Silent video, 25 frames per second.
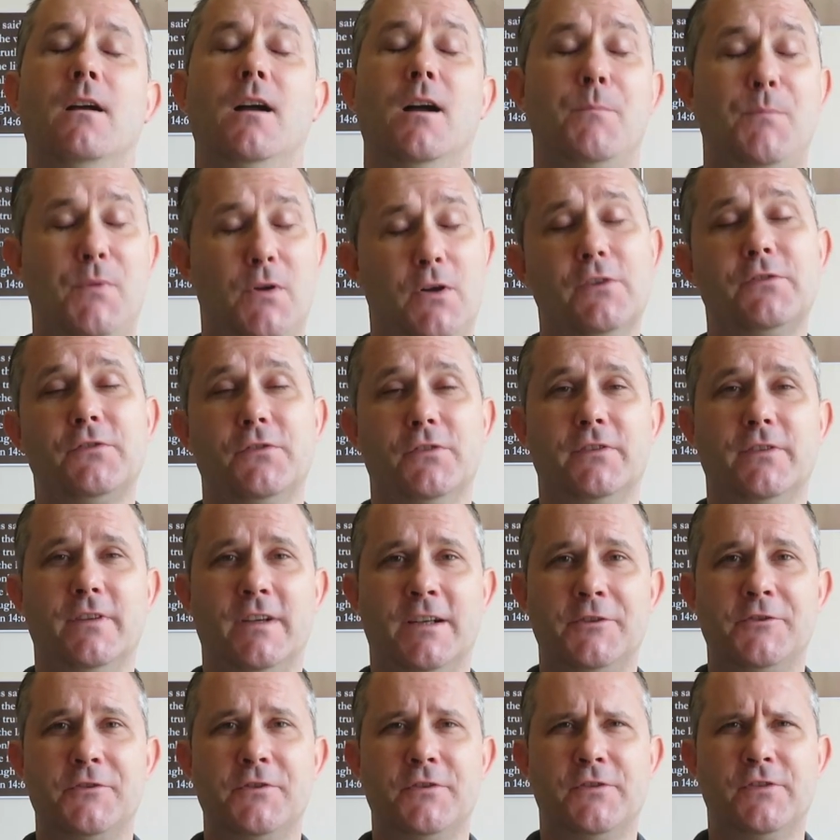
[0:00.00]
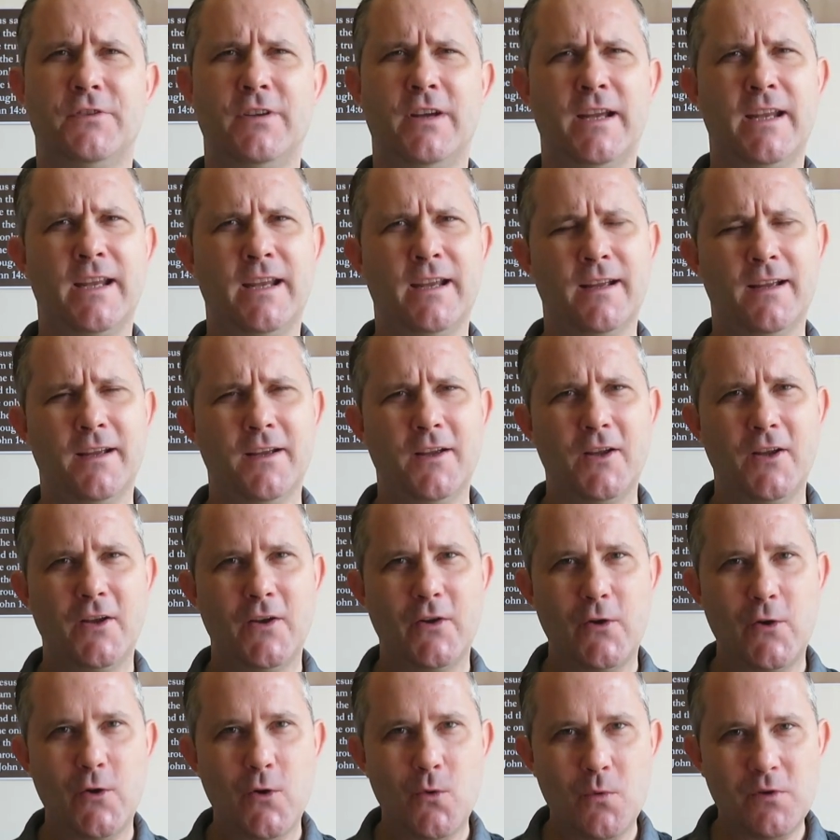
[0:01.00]
A person, I should say,
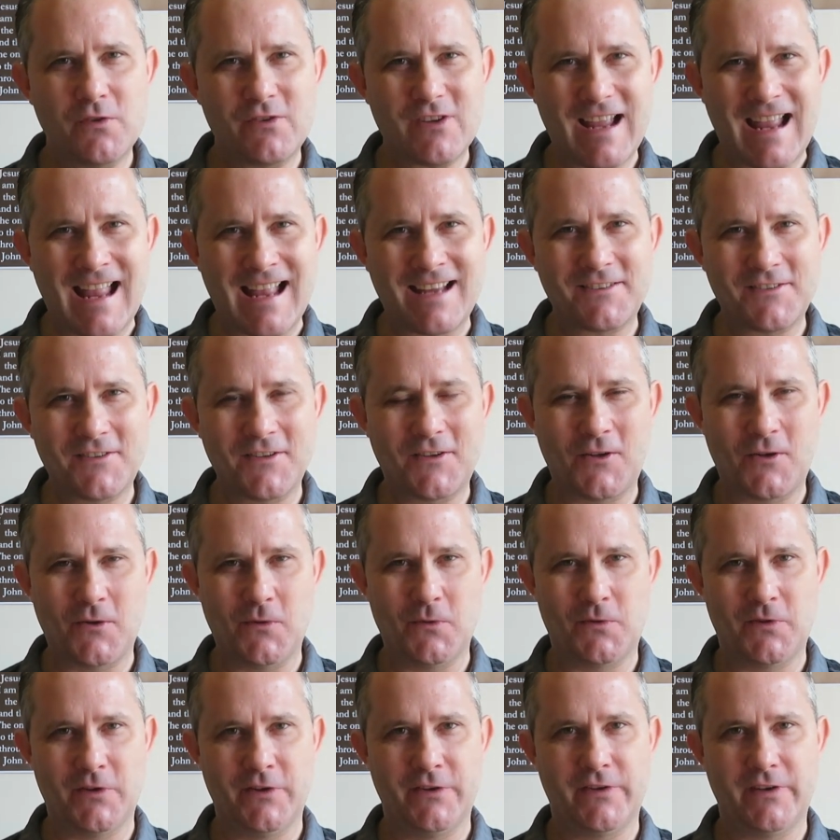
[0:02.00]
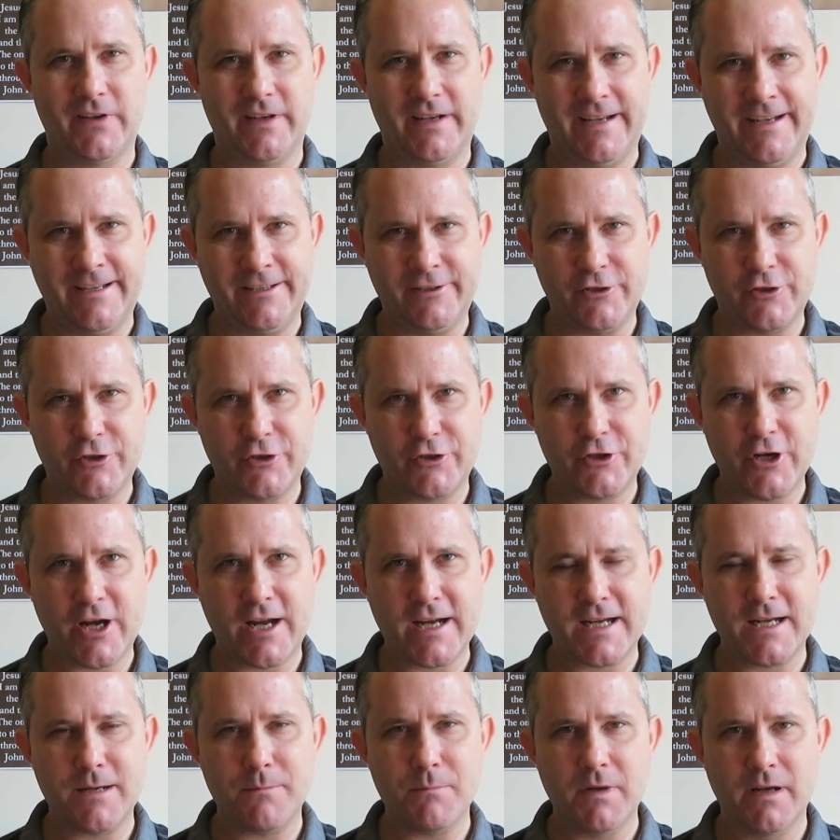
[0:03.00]
who was executed in
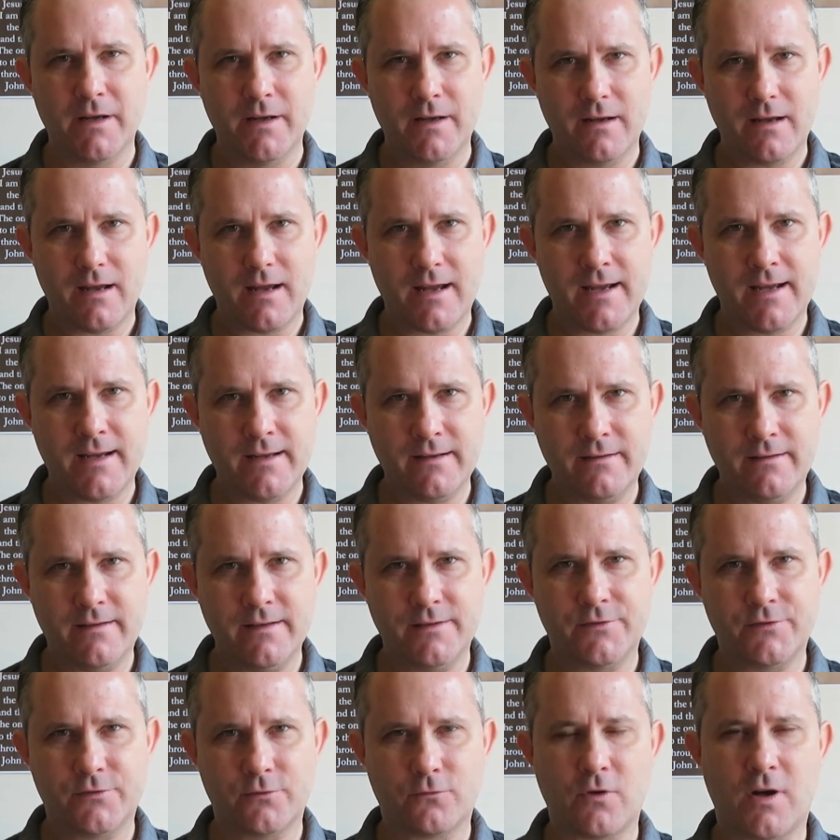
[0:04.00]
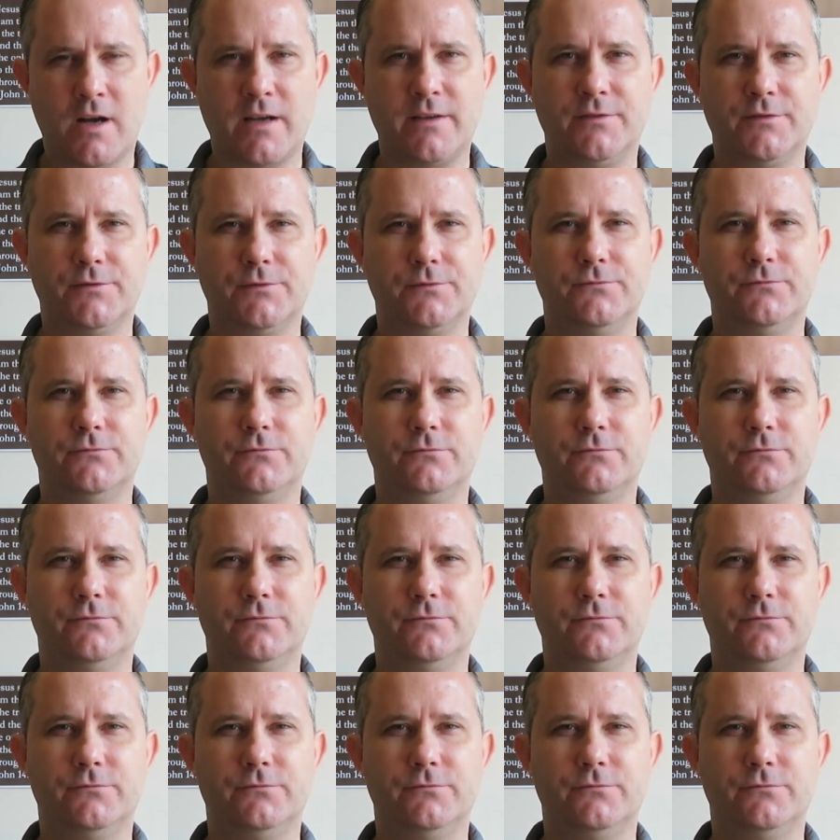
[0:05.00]
shame and disgrace.